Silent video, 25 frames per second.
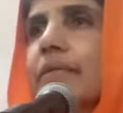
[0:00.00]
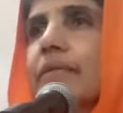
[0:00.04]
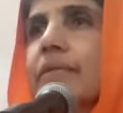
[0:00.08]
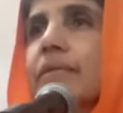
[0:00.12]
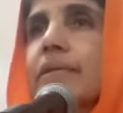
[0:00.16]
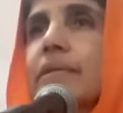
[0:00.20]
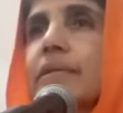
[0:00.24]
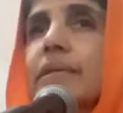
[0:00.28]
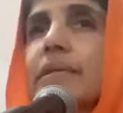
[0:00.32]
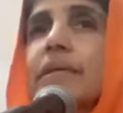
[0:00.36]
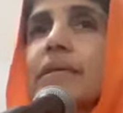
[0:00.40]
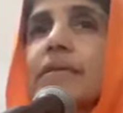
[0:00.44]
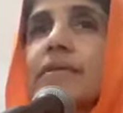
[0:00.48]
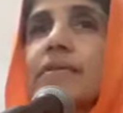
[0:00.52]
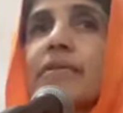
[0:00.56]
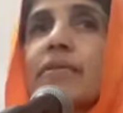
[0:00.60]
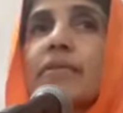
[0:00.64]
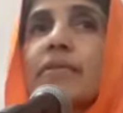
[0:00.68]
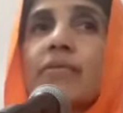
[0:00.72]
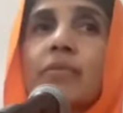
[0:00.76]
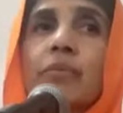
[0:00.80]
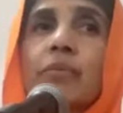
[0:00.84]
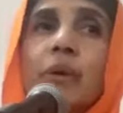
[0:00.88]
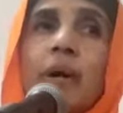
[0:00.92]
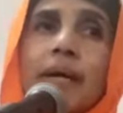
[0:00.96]
Streaks
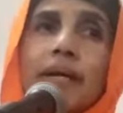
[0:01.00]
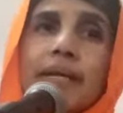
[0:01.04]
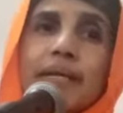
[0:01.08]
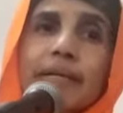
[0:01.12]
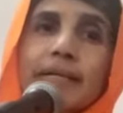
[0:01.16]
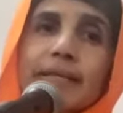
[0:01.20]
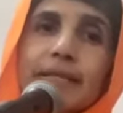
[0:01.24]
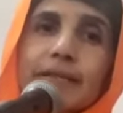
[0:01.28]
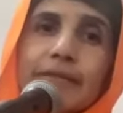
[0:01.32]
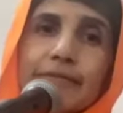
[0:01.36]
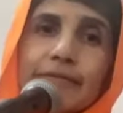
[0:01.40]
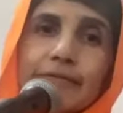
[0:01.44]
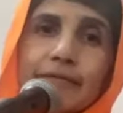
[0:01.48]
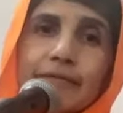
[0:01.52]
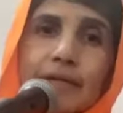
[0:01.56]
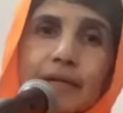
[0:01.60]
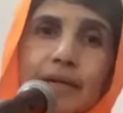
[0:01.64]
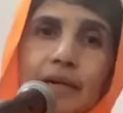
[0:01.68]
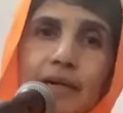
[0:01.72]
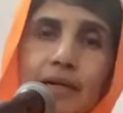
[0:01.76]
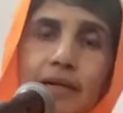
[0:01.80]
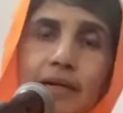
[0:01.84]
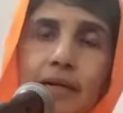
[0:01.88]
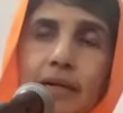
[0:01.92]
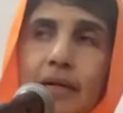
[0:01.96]
of white if there
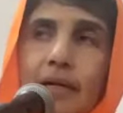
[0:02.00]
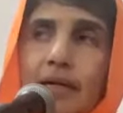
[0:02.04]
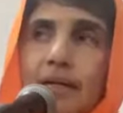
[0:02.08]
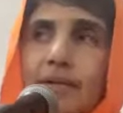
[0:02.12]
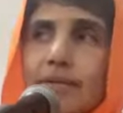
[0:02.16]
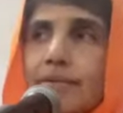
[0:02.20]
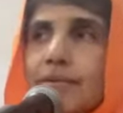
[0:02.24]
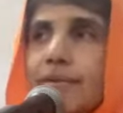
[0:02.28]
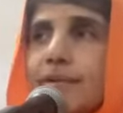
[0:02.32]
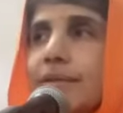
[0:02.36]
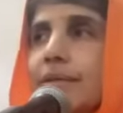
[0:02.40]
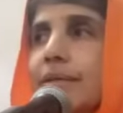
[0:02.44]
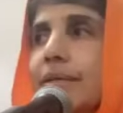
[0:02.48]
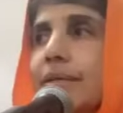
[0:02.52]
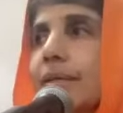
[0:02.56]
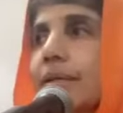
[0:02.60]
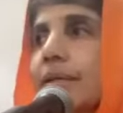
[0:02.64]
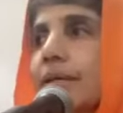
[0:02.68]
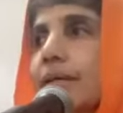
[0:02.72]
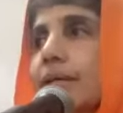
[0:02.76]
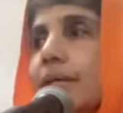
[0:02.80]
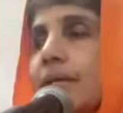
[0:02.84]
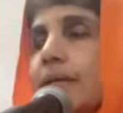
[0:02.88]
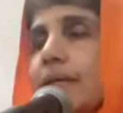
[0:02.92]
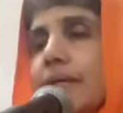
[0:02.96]
are clouds.
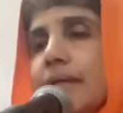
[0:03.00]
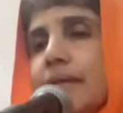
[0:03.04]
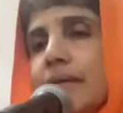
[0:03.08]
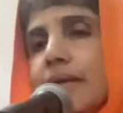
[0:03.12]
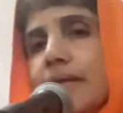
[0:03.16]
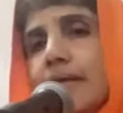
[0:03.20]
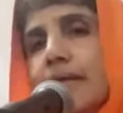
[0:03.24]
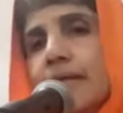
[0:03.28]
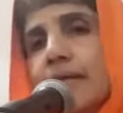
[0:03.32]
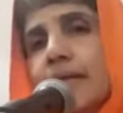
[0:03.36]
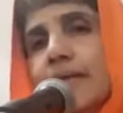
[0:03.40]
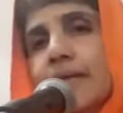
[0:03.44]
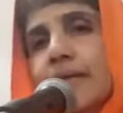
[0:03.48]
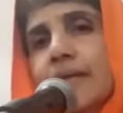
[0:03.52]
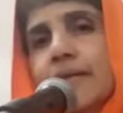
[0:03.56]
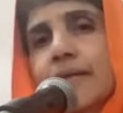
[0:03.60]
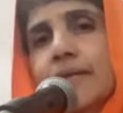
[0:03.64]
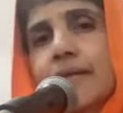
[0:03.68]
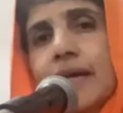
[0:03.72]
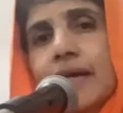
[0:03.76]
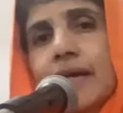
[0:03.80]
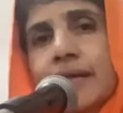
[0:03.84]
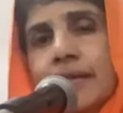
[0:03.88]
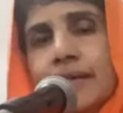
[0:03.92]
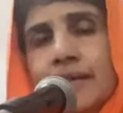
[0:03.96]
And then the
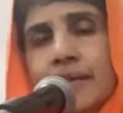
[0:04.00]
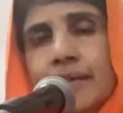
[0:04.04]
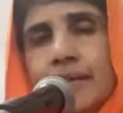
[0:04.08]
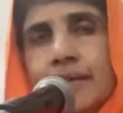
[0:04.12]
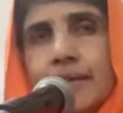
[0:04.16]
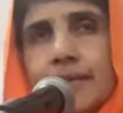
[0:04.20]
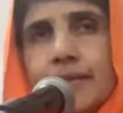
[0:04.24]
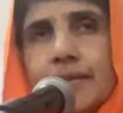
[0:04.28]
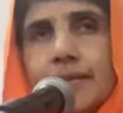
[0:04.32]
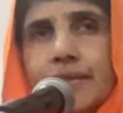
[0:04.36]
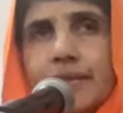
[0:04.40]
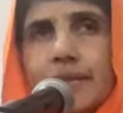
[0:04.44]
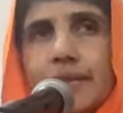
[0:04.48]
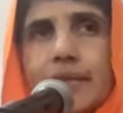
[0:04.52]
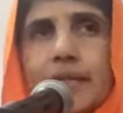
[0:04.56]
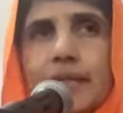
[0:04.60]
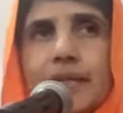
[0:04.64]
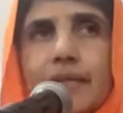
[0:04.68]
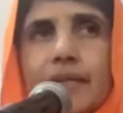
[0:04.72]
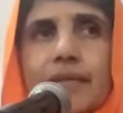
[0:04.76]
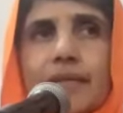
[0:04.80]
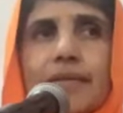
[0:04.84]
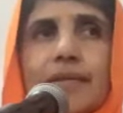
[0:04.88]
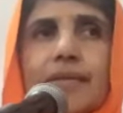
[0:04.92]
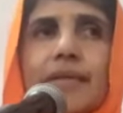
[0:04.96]
sun
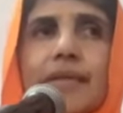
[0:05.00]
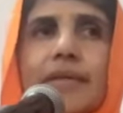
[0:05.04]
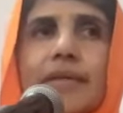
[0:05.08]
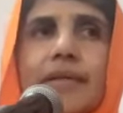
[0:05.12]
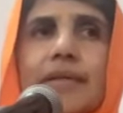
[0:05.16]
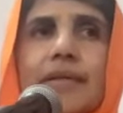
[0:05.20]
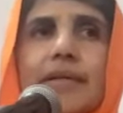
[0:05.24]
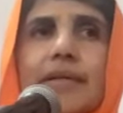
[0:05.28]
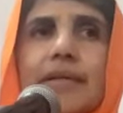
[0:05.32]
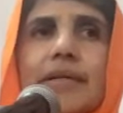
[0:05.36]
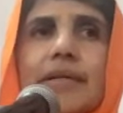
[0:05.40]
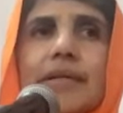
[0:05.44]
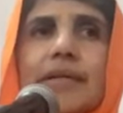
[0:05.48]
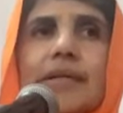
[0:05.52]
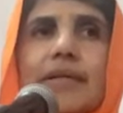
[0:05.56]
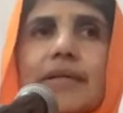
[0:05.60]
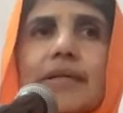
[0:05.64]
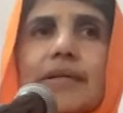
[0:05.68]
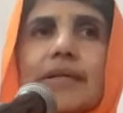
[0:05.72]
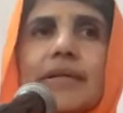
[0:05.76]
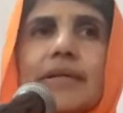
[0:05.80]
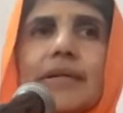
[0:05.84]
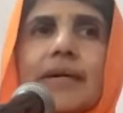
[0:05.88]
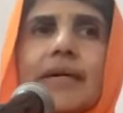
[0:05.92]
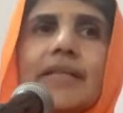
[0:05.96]
sets.
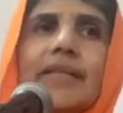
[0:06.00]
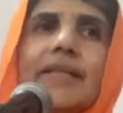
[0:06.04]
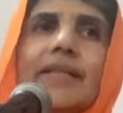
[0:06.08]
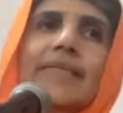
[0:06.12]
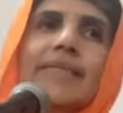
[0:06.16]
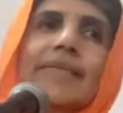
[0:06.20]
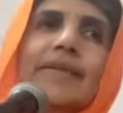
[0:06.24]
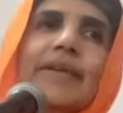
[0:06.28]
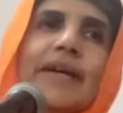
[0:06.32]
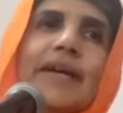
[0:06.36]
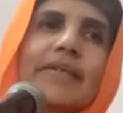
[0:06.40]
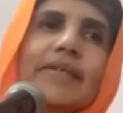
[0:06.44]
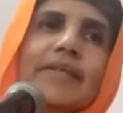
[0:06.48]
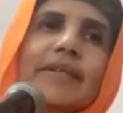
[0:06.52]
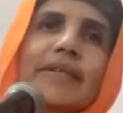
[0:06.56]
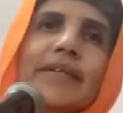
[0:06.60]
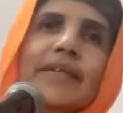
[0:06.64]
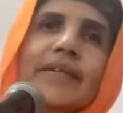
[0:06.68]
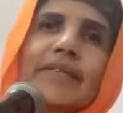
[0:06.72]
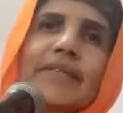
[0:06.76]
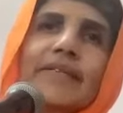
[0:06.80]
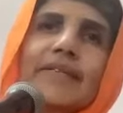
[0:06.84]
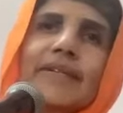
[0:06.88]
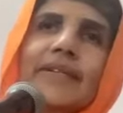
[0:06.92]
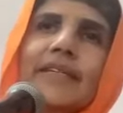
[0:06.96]
And then we have a
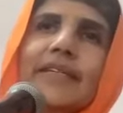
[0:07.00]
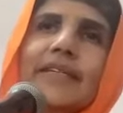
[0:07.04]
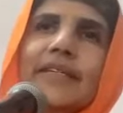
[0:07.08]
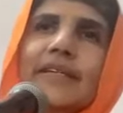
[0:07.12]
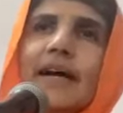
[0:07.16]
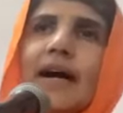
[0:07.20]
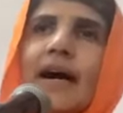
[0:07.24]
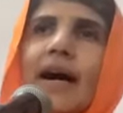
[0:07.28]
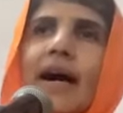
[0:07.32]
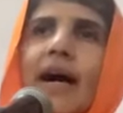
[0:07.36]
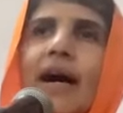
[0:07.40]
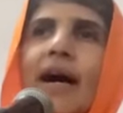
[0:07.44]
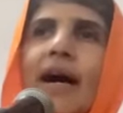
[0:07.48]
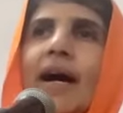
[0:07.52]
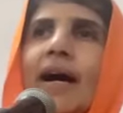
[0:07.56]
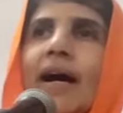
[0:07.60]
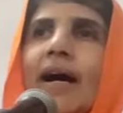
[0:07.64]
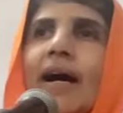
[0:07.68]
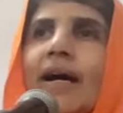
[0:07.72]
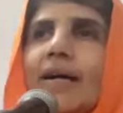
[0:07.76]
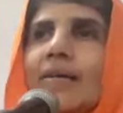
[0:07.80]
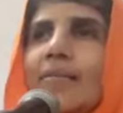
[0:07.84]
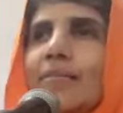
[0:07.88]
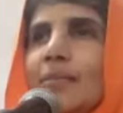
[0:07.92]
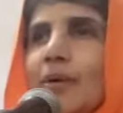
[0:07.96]
lovely
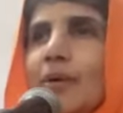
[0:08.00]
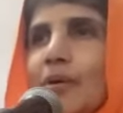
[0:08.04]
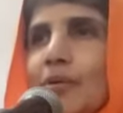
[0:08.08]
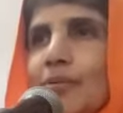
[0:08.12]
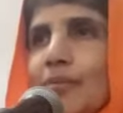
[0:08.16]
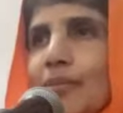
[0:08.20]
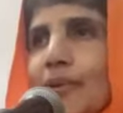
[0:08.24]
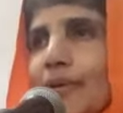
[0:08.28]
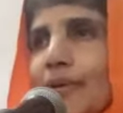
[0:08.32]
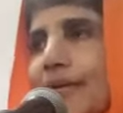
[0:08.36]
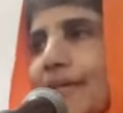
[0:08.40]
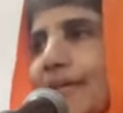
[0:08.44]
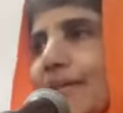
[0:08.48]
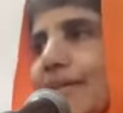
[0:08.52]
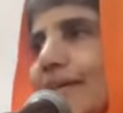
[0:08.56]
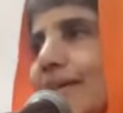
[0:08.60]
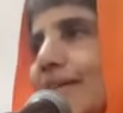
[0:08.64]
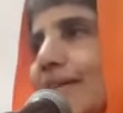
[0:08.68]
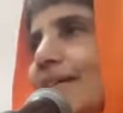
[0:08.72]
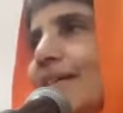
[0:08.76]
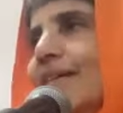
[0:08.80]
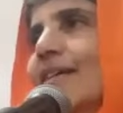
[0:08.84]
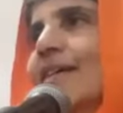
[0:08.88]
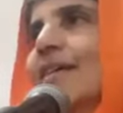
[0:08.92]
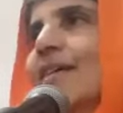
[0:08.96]
aha moment.
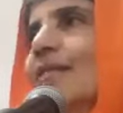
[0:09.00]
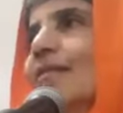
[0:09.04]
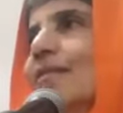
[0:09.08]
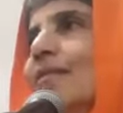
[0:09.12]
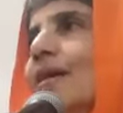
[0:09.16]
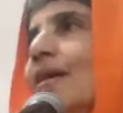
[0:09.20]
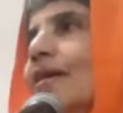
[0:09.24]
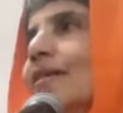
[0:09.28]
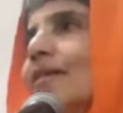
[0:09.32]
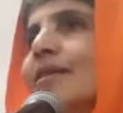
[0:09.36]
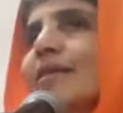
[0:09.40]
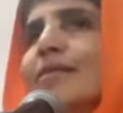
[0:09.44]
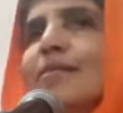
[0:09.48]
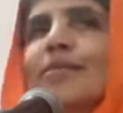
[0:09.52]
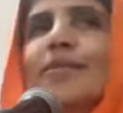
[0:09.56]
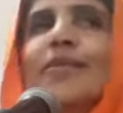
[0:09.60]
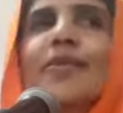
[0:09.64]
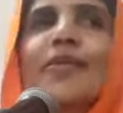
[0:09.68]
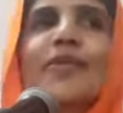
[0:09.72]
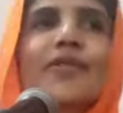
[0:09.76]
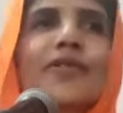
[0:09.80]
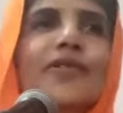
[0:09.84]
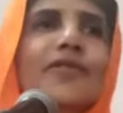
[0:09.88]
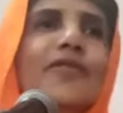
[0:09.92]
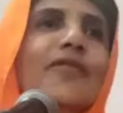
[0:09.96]
Mm-hmm. What a
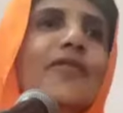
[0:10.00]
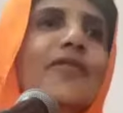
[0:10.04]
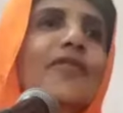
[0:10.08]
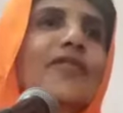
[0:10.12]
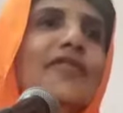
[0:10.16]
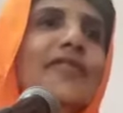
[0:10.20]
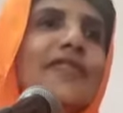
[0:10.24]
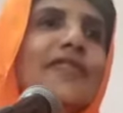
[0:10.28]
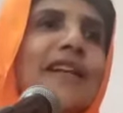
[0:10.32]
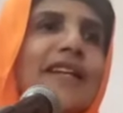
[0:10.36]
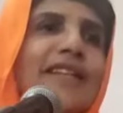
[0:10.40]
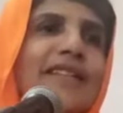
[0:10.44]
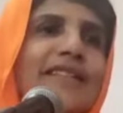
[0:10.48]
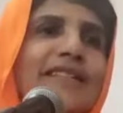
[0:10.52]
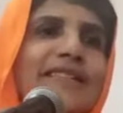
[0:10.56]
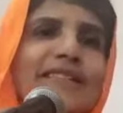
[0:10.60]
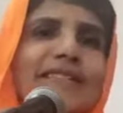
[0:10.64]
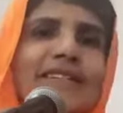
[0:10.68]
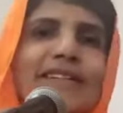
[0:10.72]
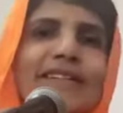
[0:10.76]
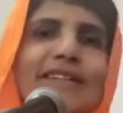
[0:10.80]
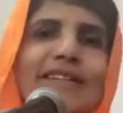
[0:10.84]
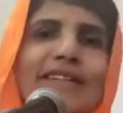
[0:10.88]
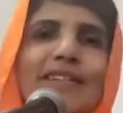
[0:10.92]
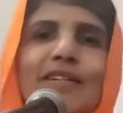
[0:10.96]
beautiful
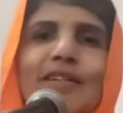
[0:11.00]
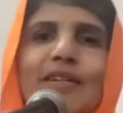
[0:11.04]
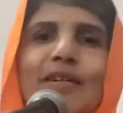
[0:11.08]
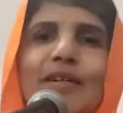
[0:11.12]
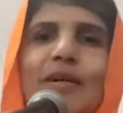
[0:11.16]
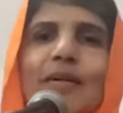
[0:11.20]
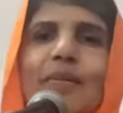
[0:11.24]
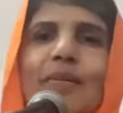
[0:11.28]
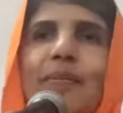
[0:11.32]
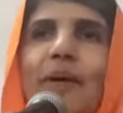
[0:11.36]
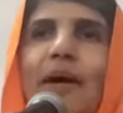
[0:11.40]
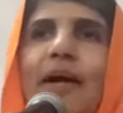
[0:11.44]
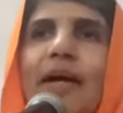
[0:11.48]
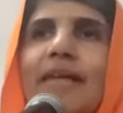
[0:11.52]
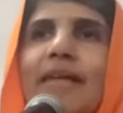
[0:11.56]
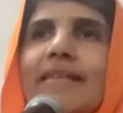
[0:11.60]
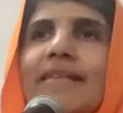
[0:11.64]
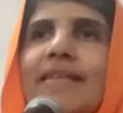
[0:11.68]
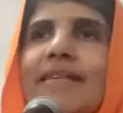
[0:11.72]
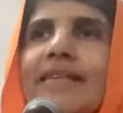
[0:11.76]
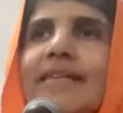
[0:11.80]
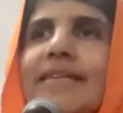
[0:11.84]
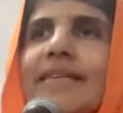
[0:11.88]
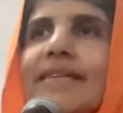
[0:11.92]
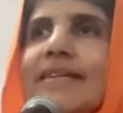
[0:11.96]
sunset by
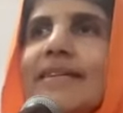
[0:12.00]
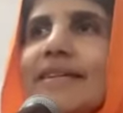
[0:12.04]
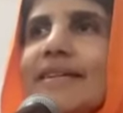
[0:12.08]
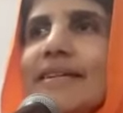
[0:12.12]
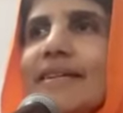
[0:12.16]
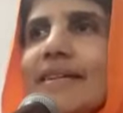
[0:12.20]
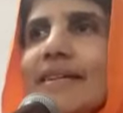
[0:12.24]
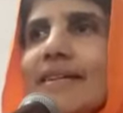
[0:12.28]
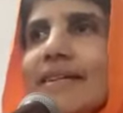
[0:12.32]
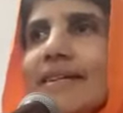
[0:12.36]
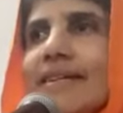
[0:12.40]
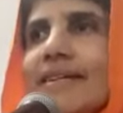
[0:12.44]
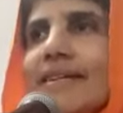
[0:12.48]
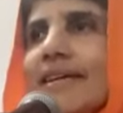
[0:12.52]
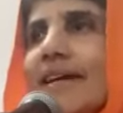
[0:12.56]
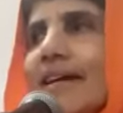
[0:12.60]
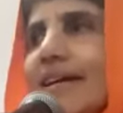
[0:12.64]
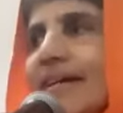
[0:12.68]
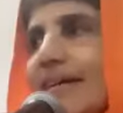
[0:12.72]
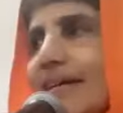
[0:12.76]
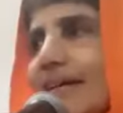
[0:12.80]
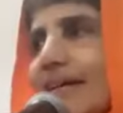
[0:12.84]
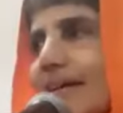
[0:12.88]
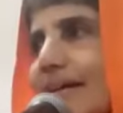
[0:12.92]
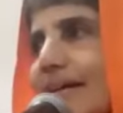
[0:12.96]
the
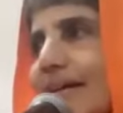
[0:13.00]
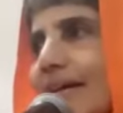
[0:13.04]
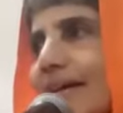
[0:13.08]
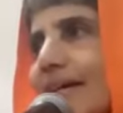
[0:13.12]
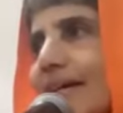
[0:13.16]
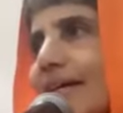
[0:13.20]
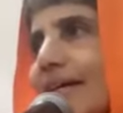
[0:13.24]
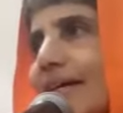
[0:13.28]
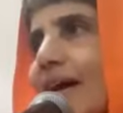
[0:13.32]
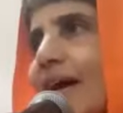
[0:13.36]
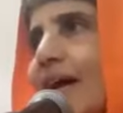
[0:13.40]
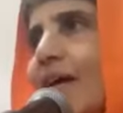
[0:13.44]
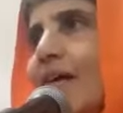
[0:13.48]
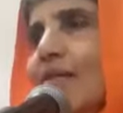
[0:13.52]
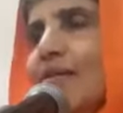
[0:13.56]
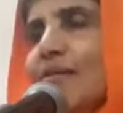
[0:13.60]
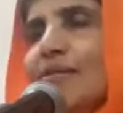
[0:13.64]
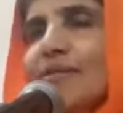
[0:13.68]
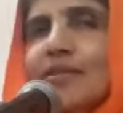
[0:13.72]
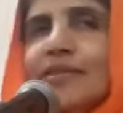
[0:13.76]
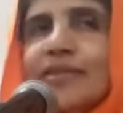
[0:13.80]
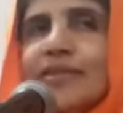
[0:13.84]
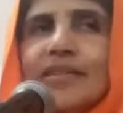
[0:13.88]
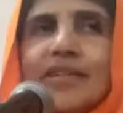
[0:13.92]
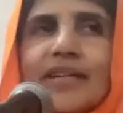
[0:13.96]
Ganga.
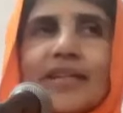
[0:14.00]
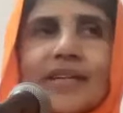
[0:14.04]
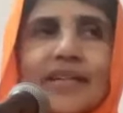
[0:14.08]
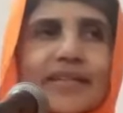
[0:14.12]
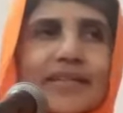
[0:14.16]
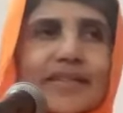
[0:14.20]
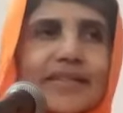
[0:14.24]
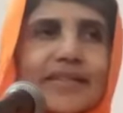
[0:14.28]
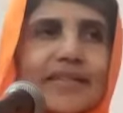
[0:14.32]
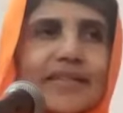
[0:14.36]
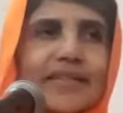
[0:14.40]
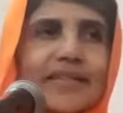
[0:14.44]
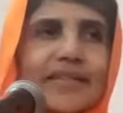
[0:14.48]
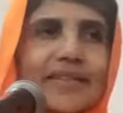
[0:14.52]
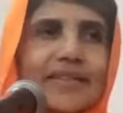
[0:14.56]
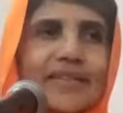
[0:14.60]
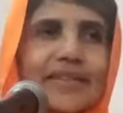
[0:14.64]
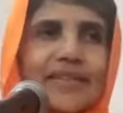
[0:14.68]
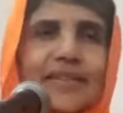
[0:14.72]
How nice.